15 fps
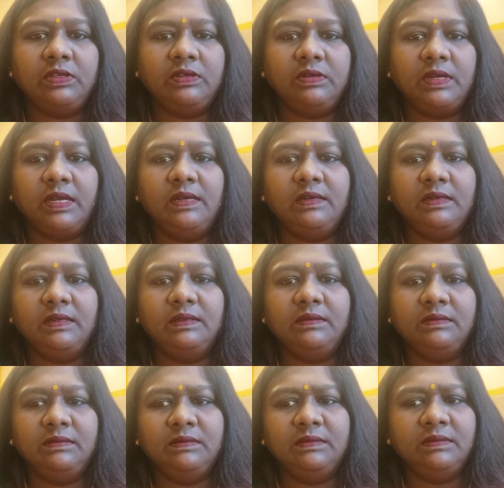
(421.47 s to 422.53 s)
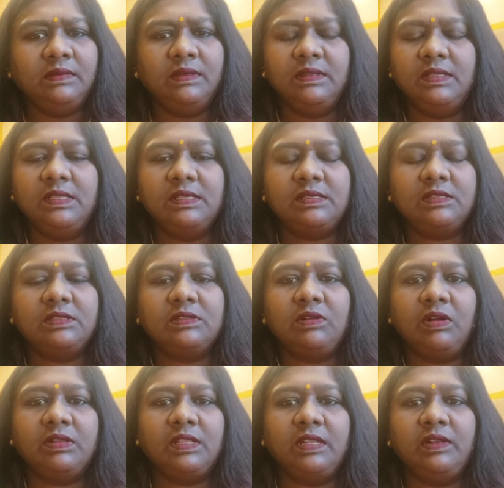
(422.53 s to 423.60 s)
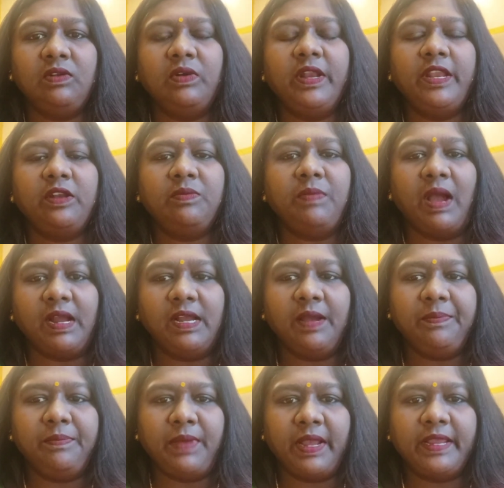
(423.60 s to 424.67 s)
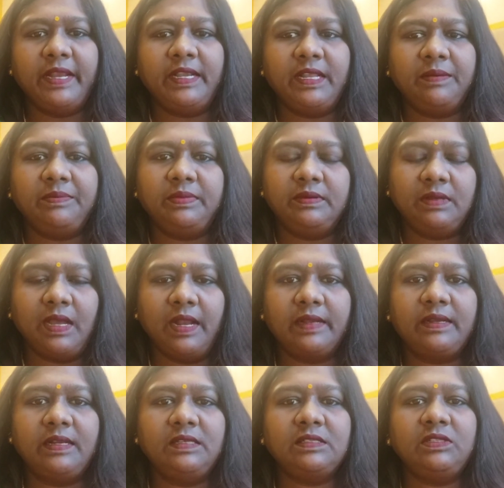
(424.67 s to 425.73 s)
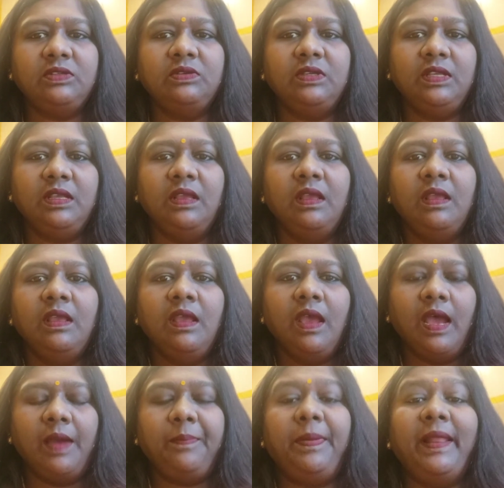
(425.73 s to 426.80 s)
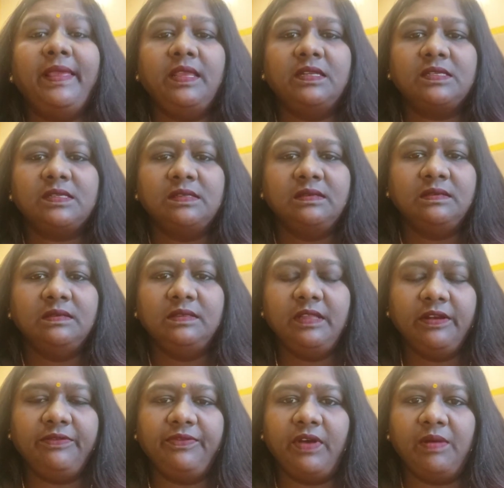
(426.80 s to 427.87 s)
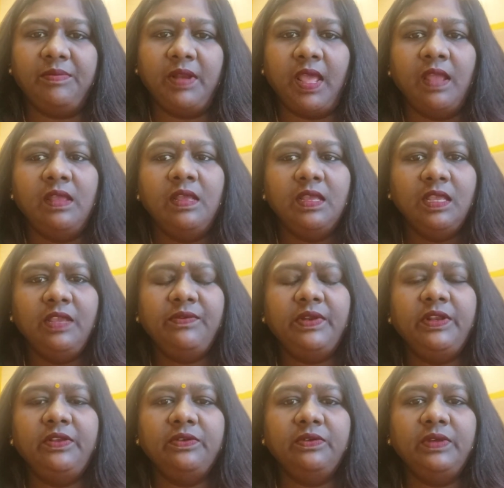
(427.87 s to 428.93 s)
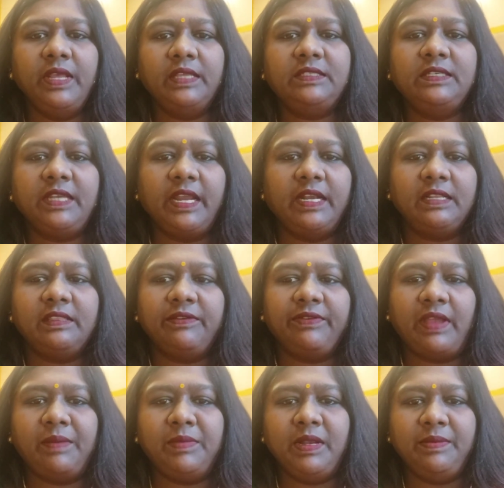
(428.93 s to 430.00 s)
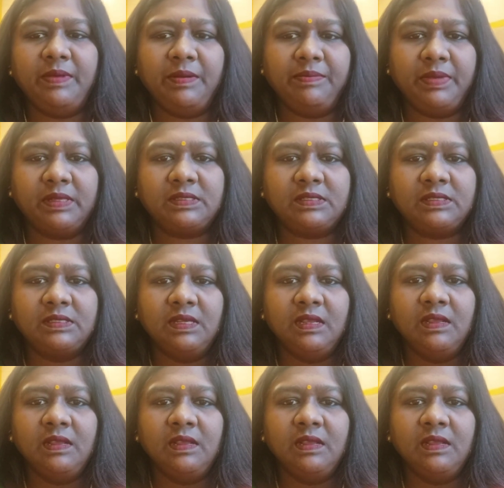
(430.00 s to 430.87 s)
you can, this is not no need to mug it up. At least you apply it, that formula. Even you educate the family members.